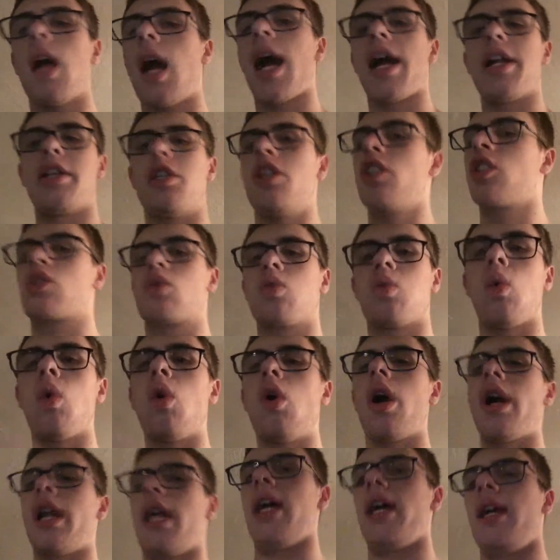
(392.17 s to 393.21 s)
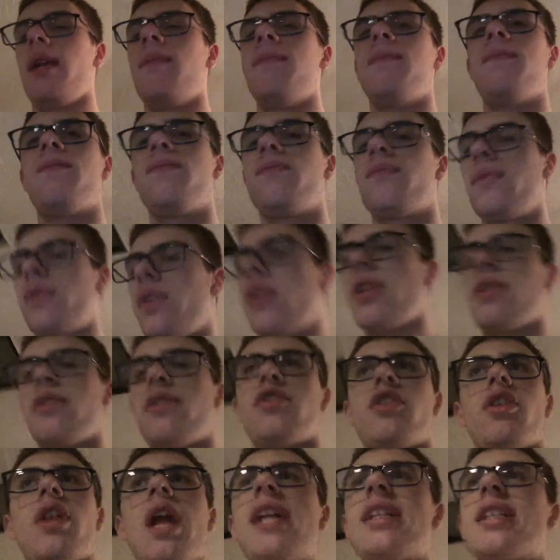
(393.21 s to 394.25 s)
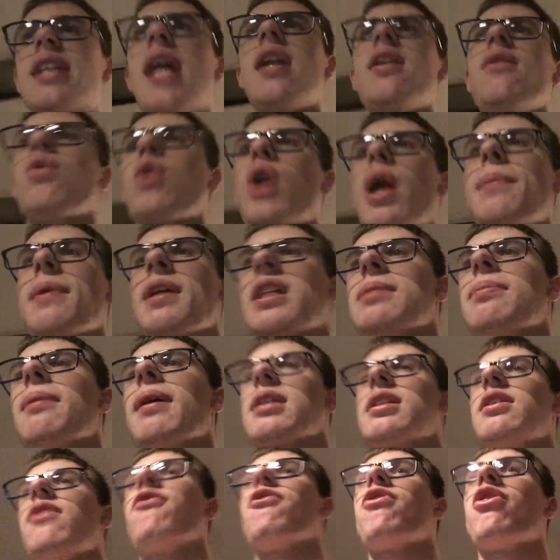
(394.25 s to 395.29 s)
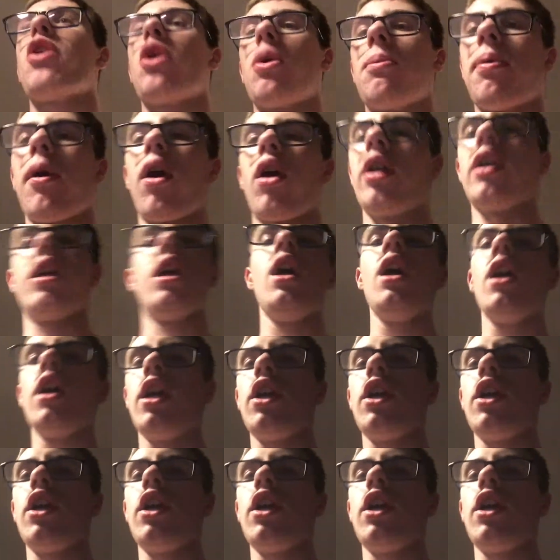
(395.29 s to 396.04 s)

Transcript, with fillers: I just want it. So that's kind of what I'm expecting from third party.